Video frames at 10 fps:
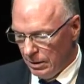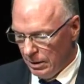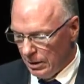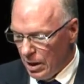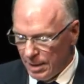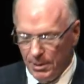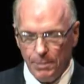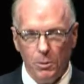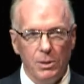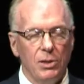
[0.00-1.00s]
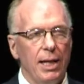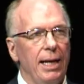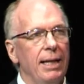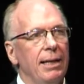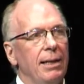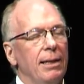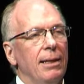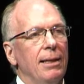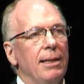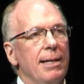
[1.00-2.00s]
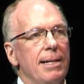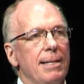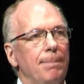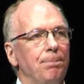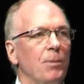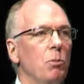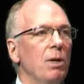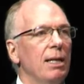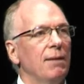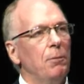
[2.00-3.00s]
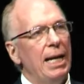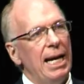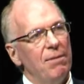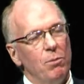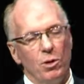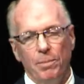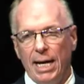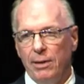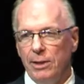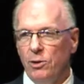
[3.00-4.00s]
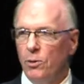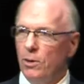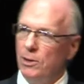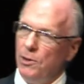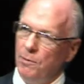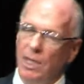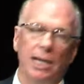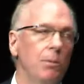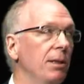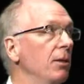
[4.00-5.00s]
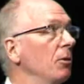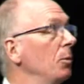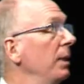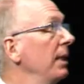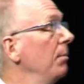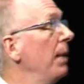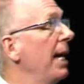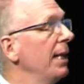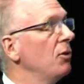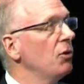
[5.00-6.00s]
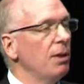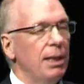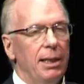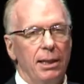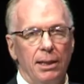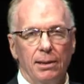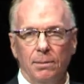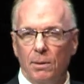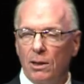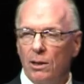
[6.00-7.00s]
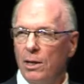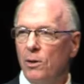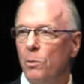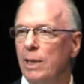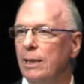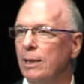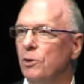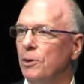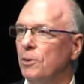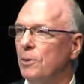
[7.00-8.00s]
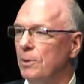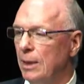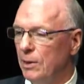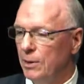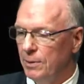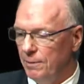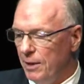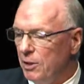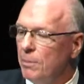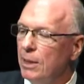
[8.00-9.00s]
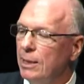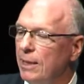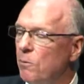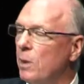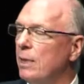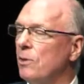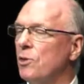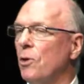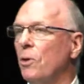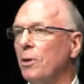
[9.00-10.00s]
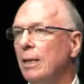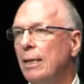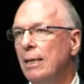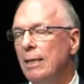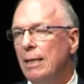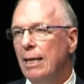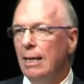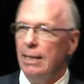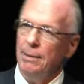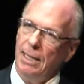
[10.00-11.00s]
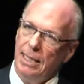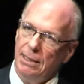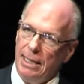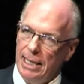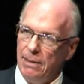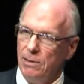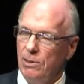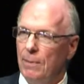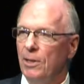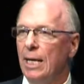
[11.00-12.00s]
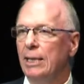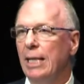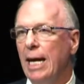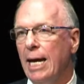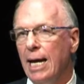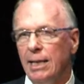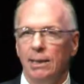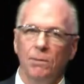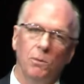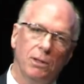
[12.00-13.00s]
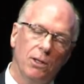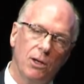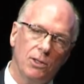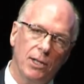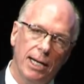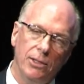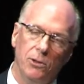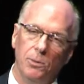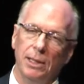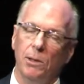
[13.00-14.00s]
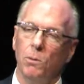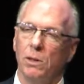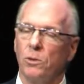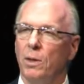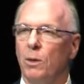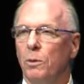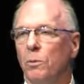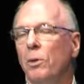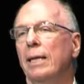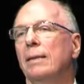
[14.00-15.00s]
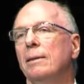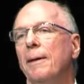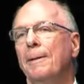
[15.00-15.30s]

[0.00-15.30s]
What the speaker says: a lot of people would say, well, if we have more battery storage or flywheels, we can manage a of the wind issues or the variability of wind and solar. And yeah, some of that you can, and with large hydro it really works well with wind.